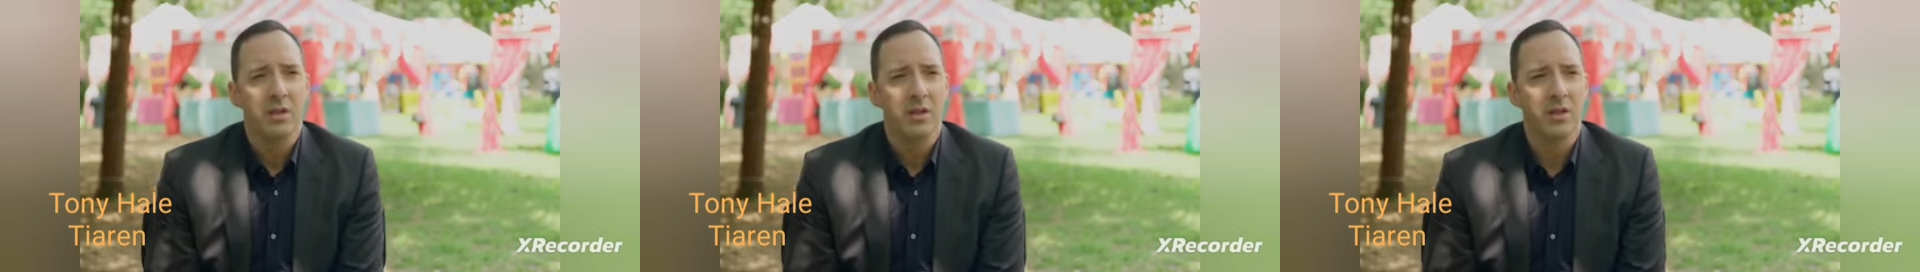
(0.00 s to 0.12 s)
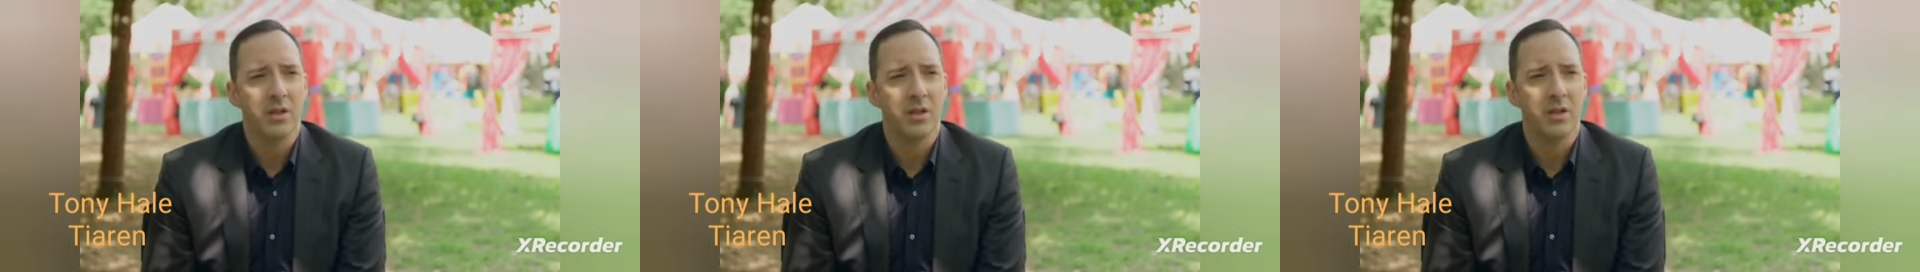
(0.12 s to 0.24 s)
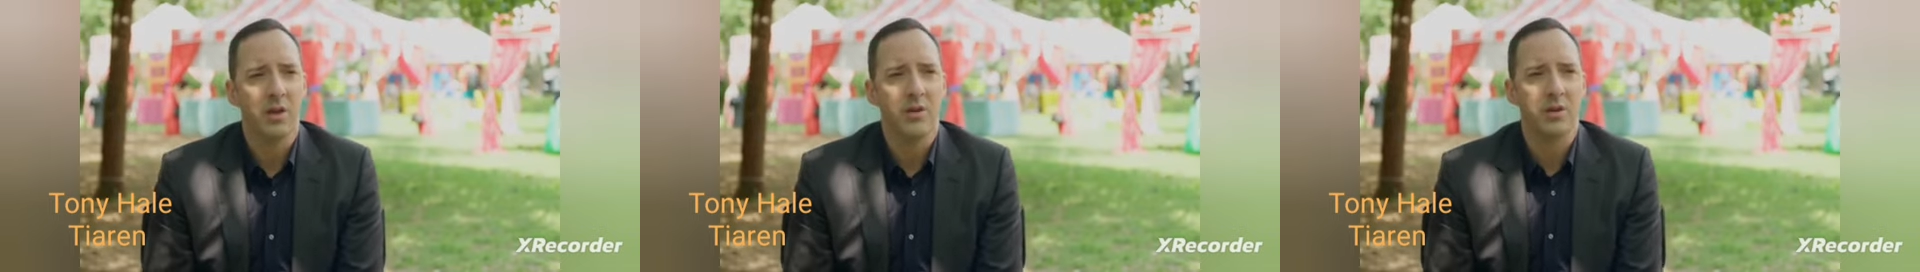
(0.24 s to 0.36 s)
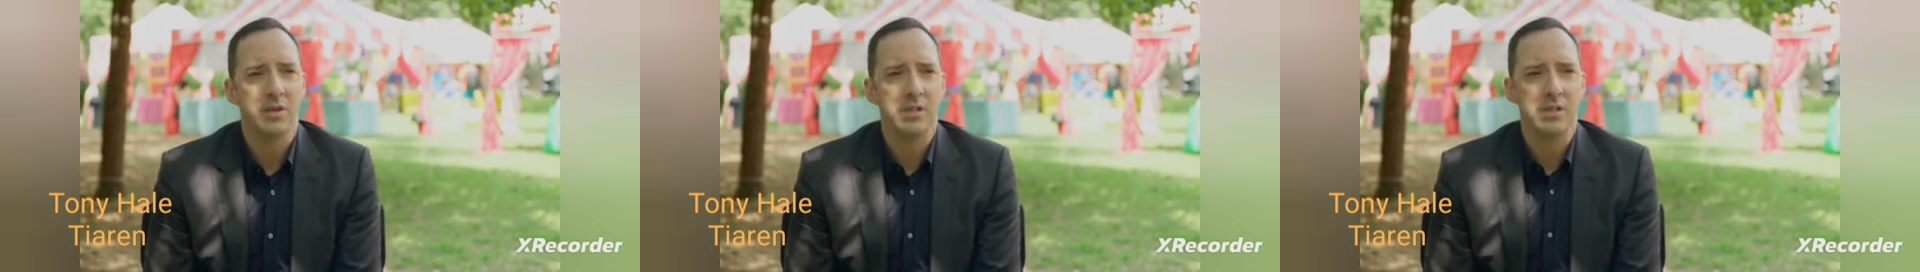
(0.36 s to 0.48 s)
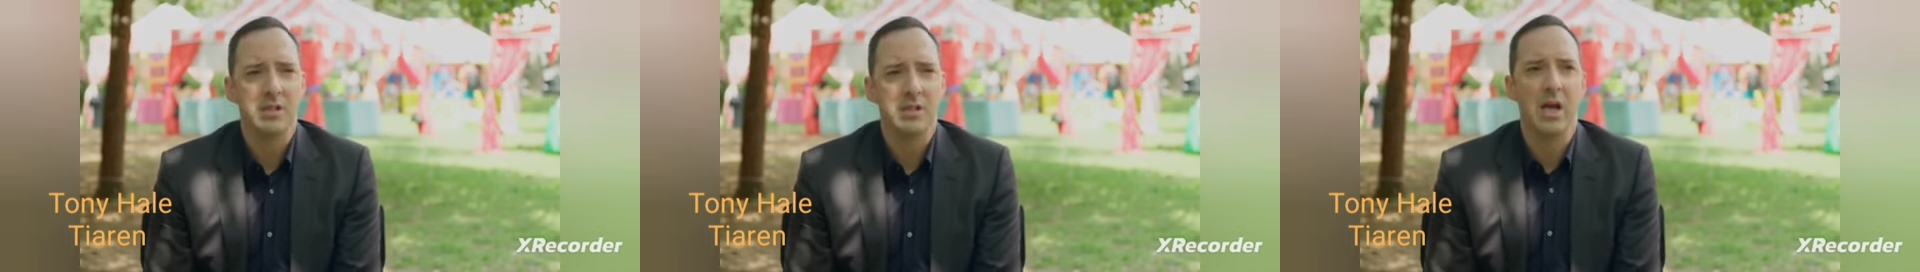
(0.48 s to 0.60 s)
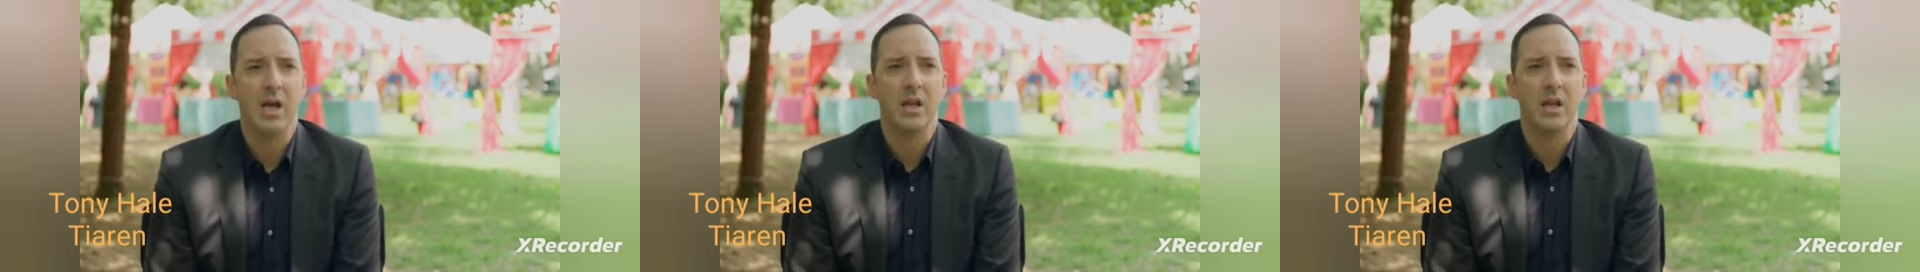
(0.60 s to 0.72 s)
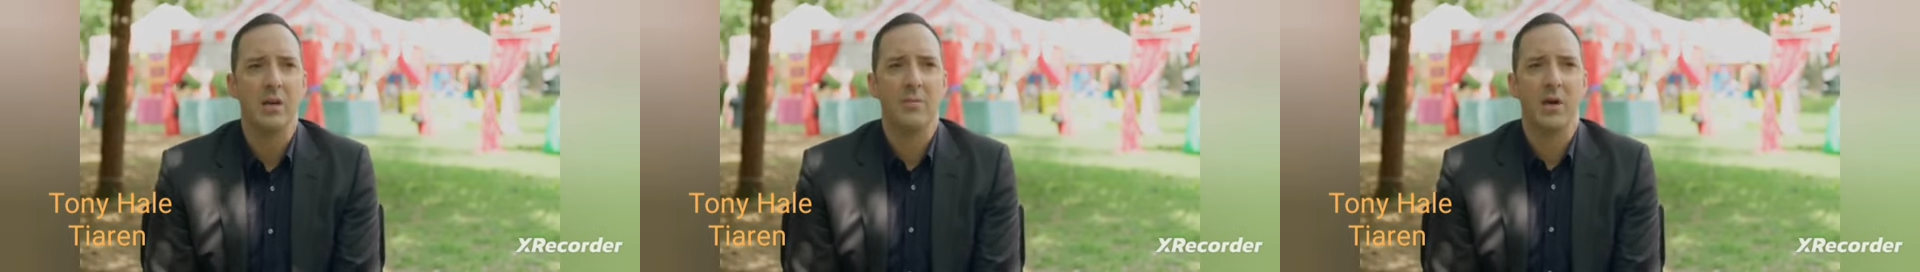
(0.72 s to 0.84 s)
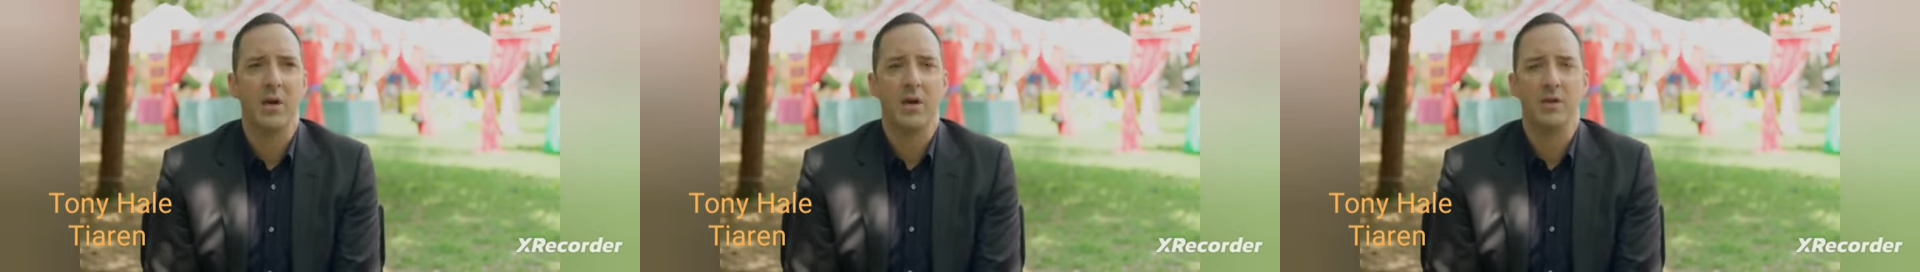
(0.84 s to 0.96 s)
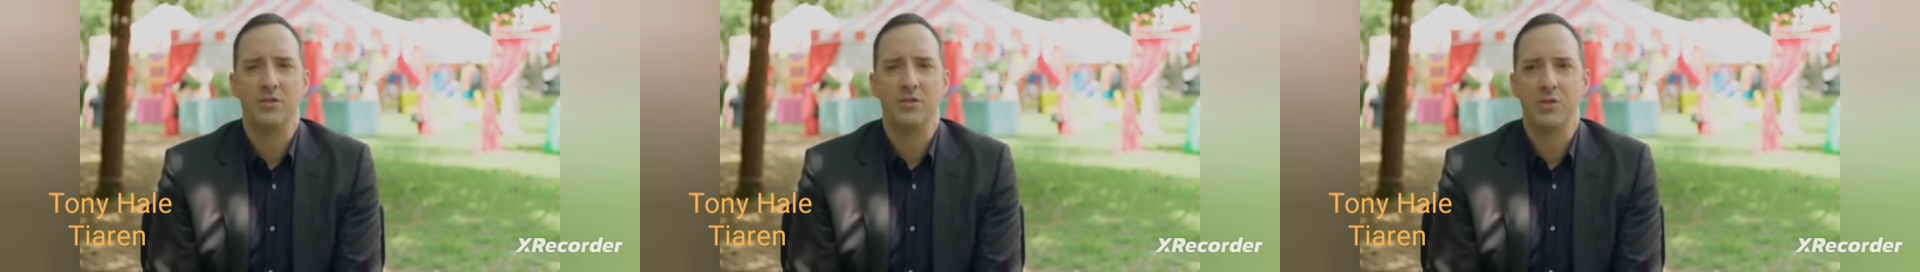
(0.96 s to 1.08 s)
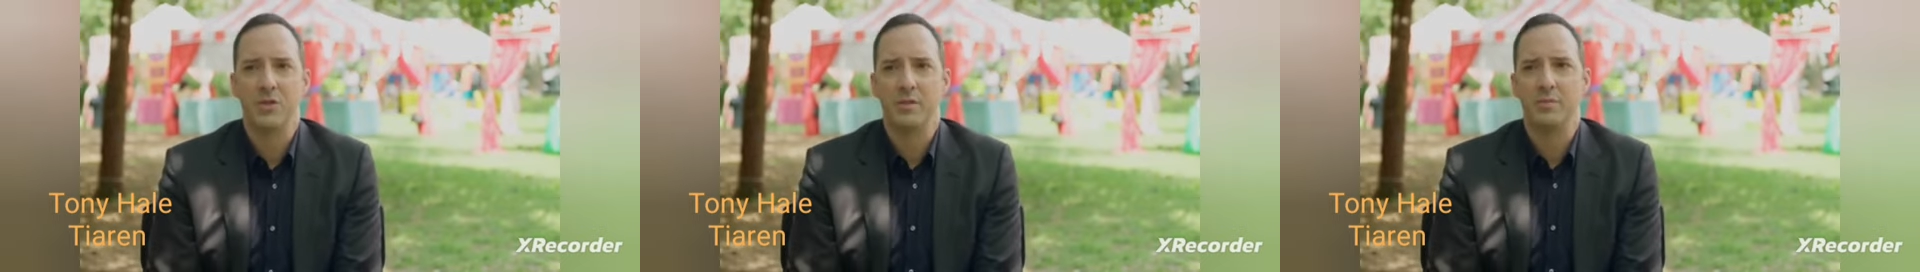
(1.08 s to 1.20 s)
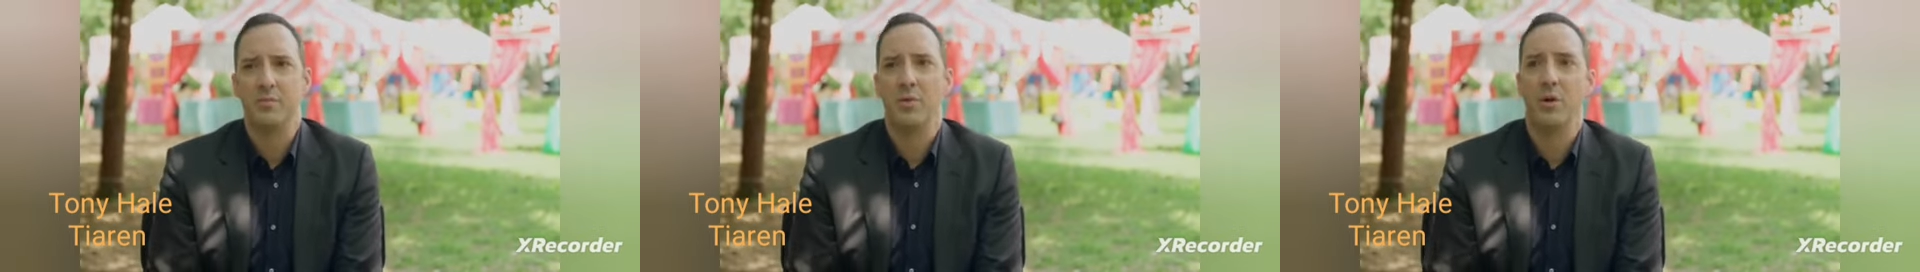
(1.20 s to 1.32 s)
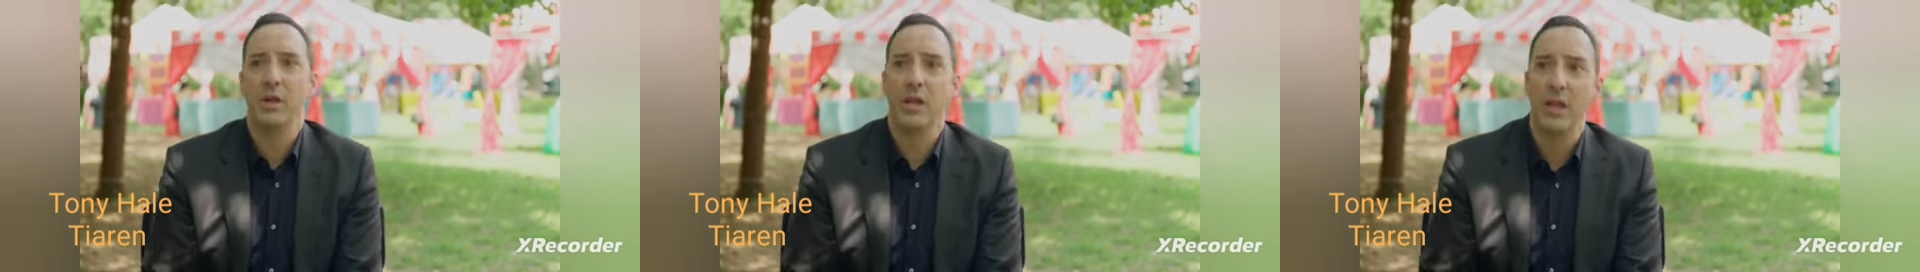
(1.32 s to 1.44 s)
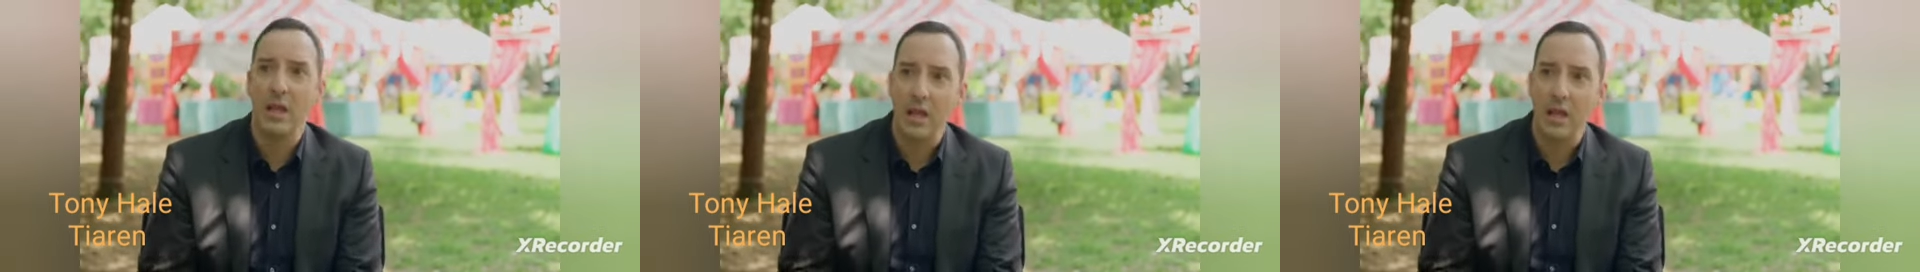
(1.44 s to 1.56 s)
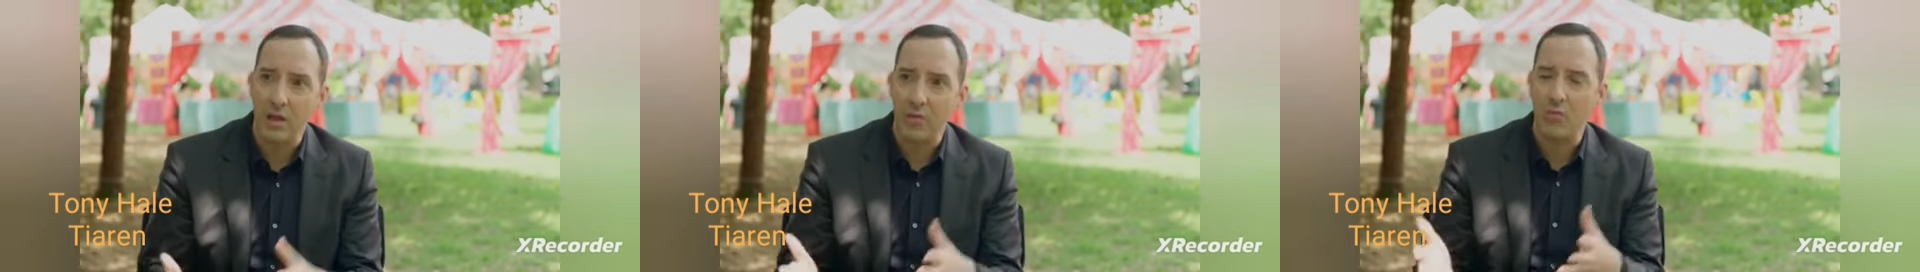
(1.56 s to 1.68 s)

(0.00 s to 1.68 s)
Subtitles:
You know, it's not about just bringing